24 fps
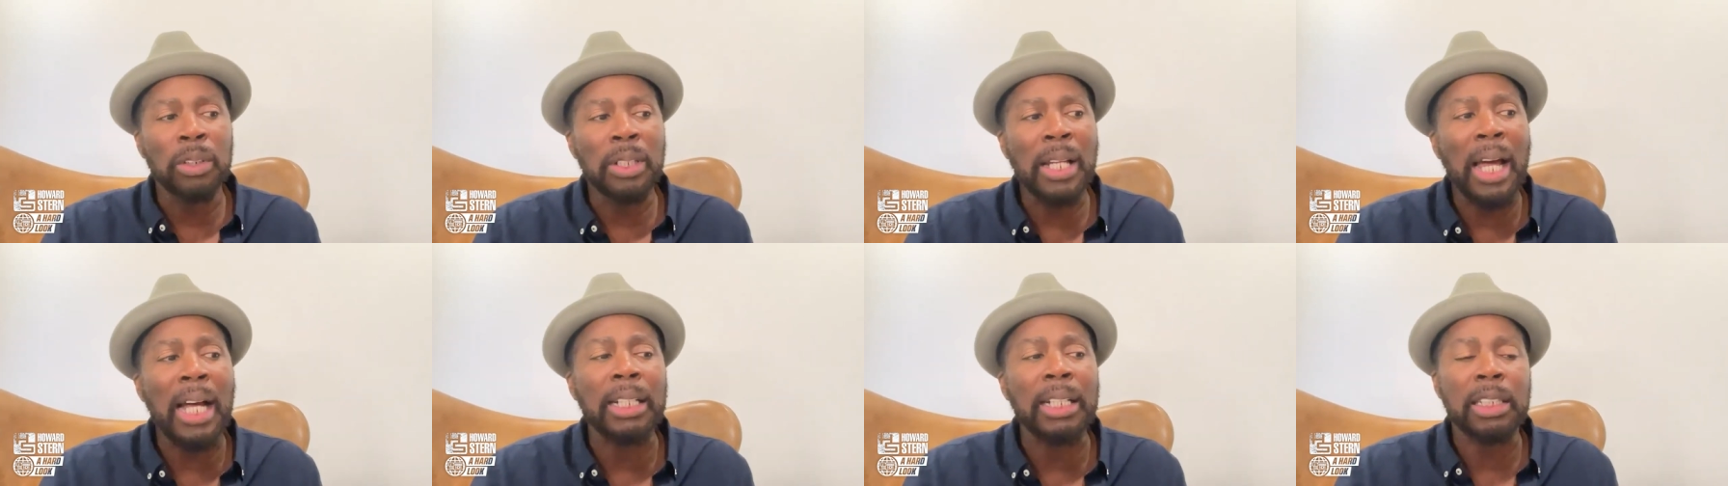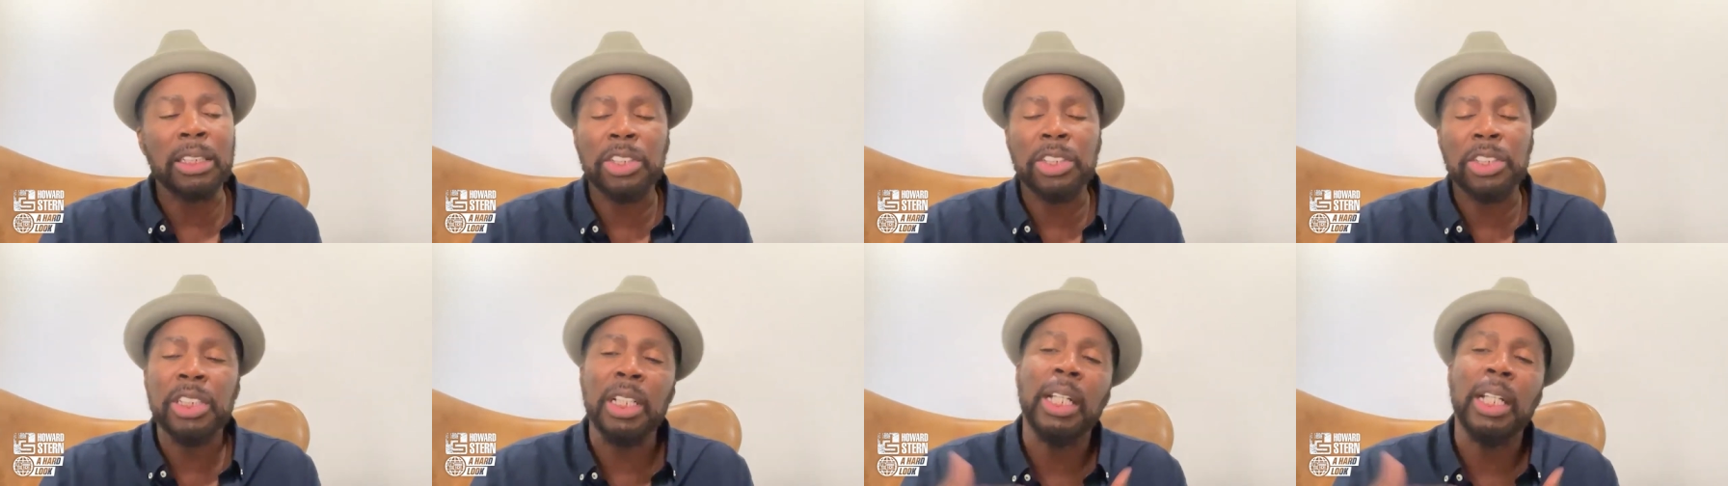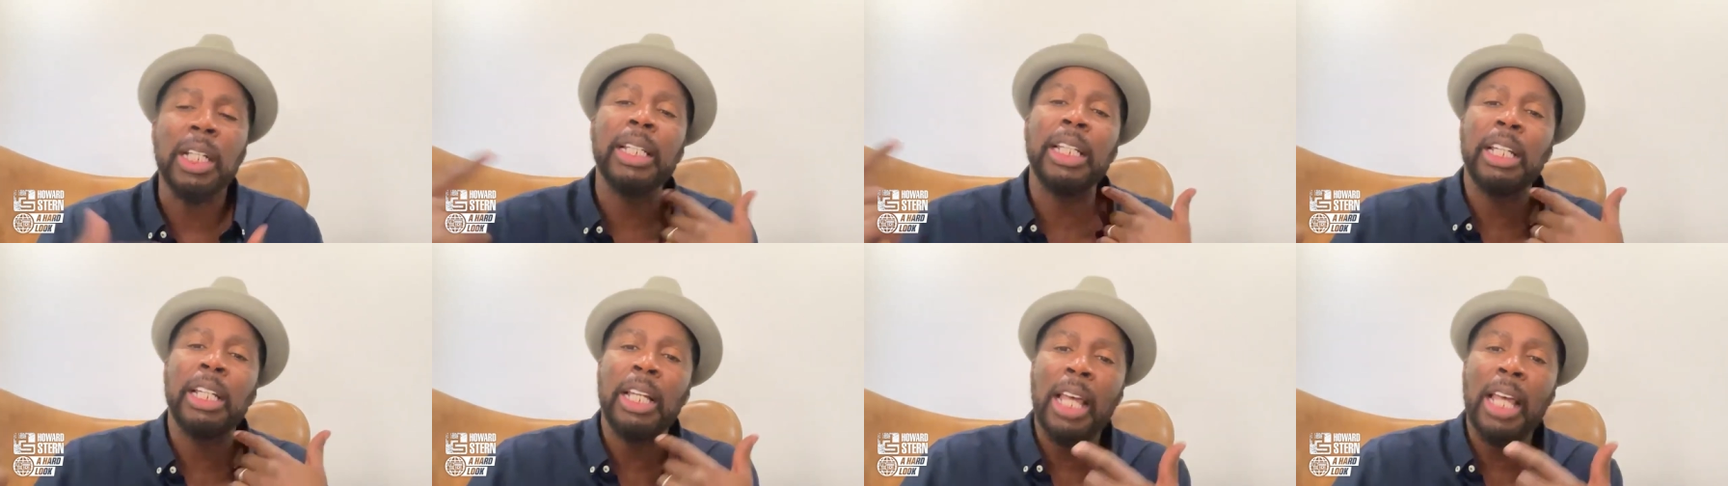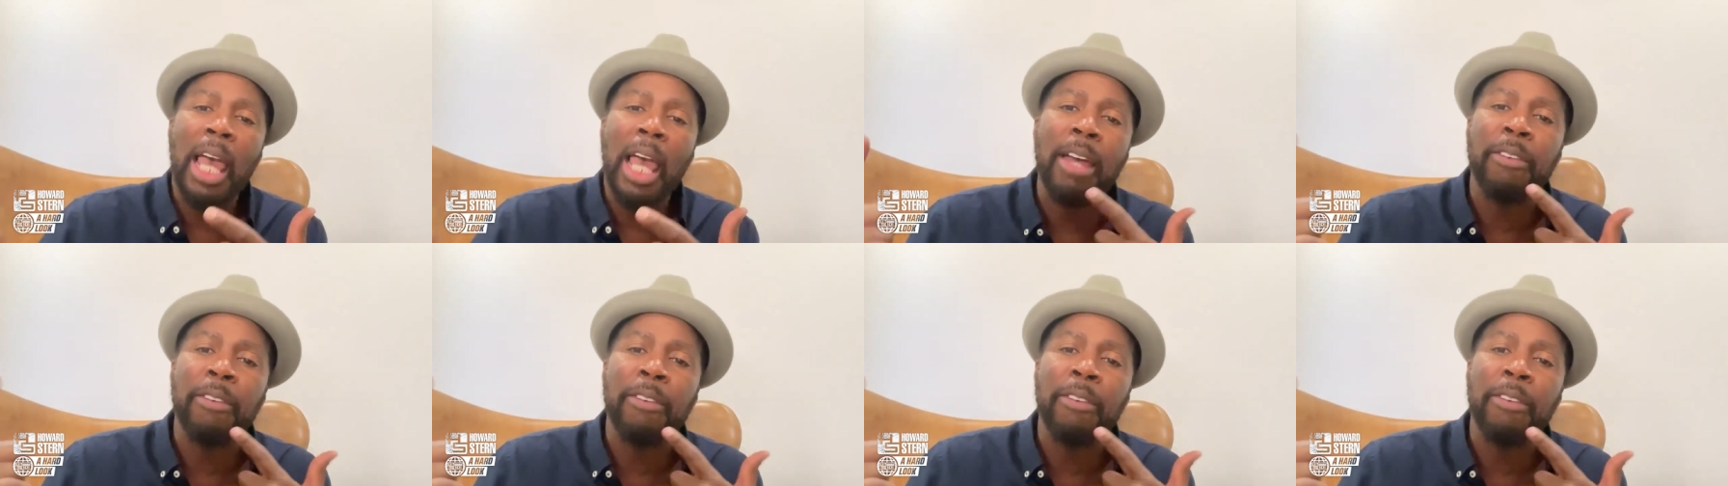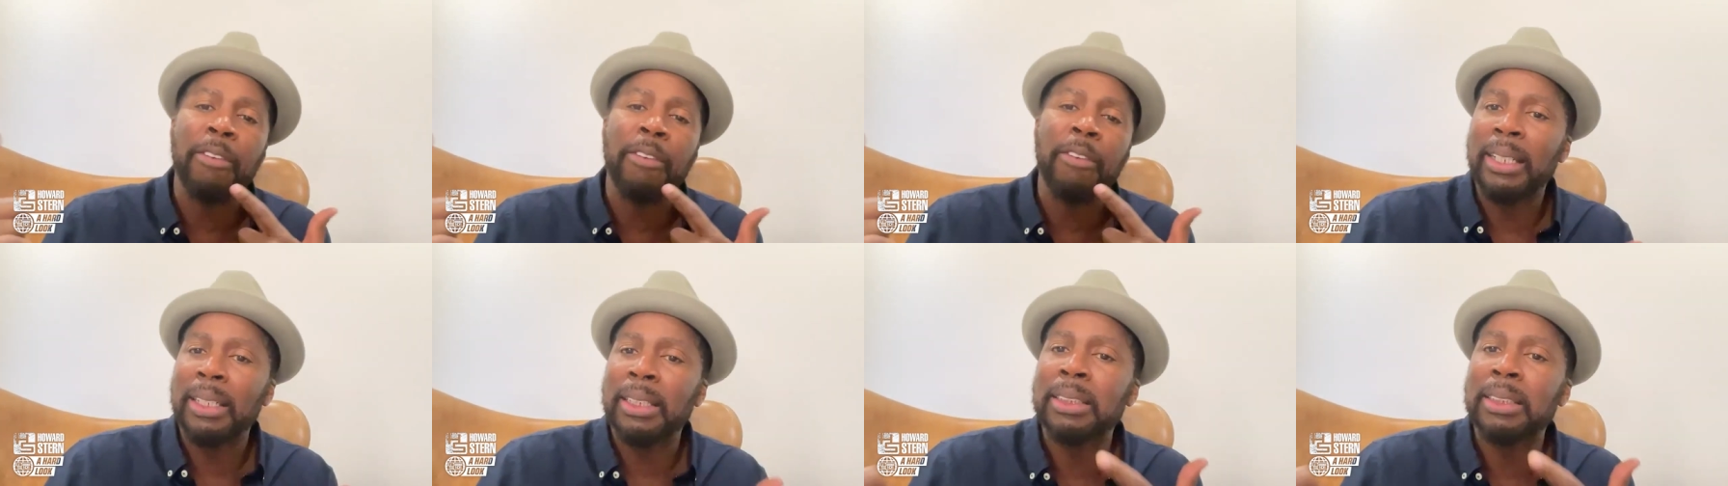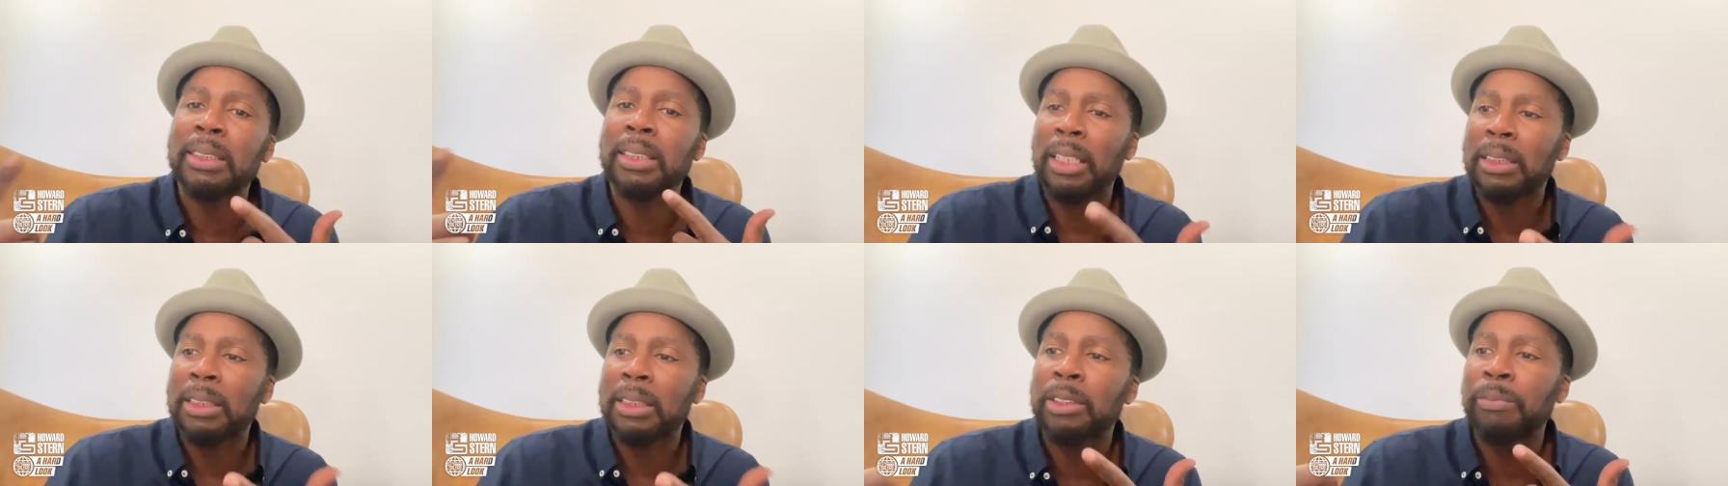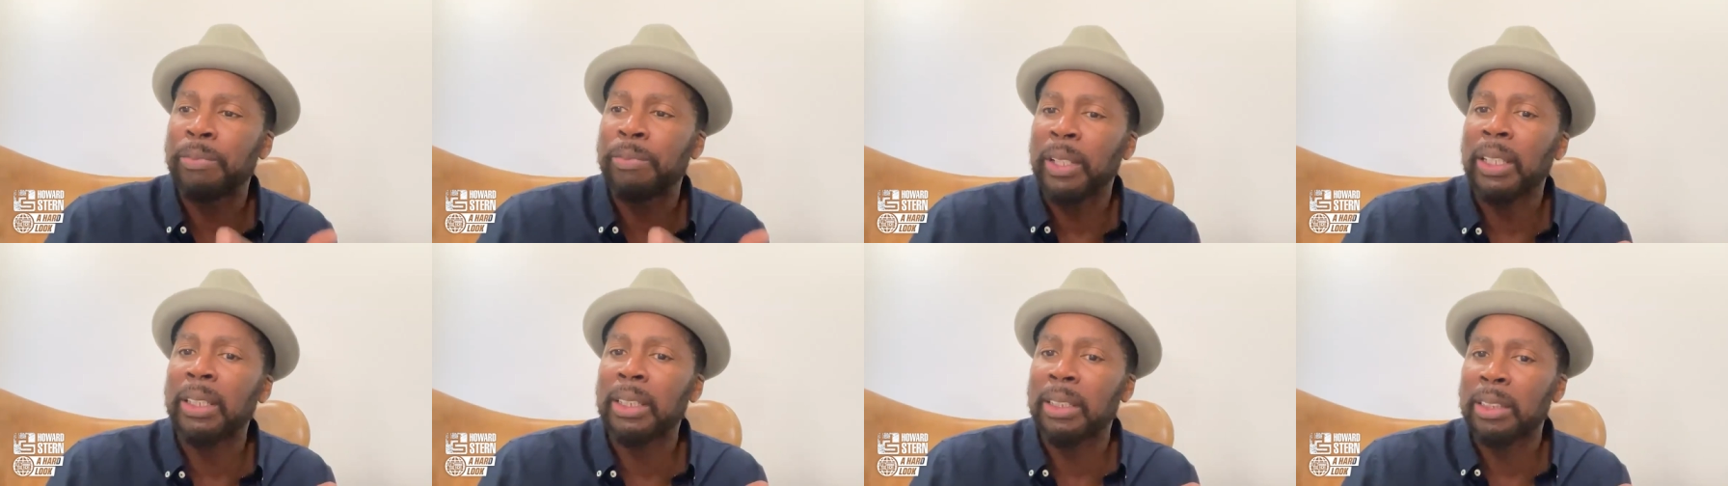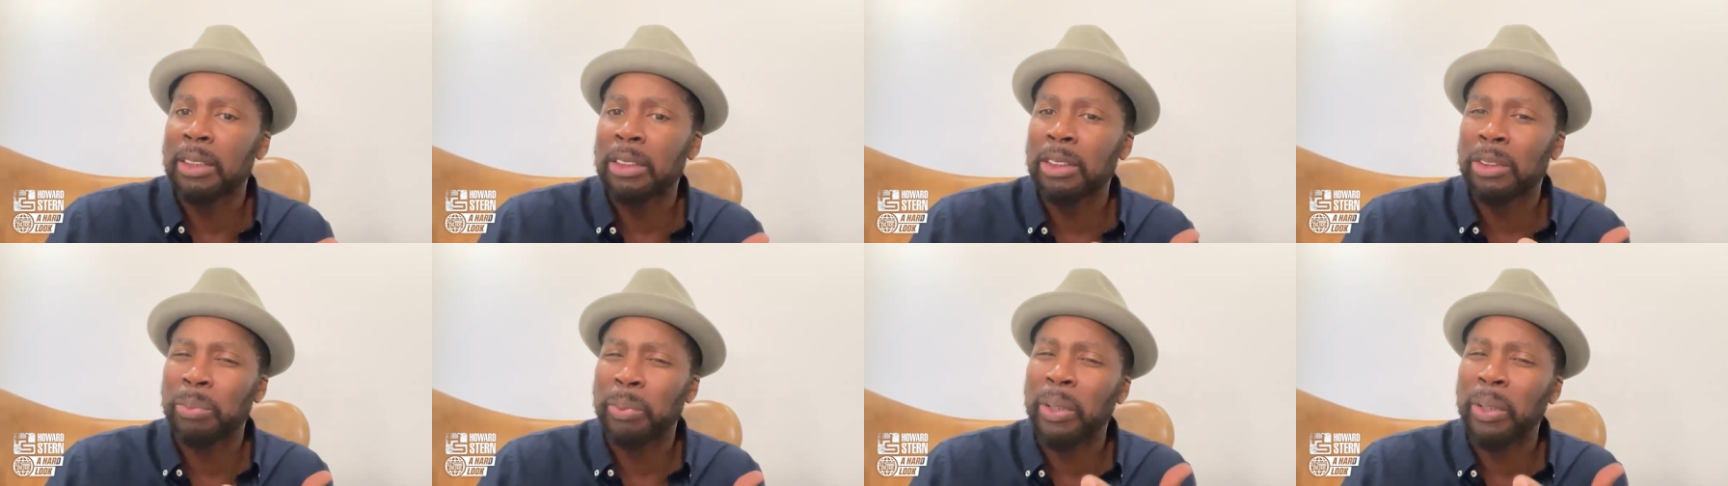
not see everybody as such villains.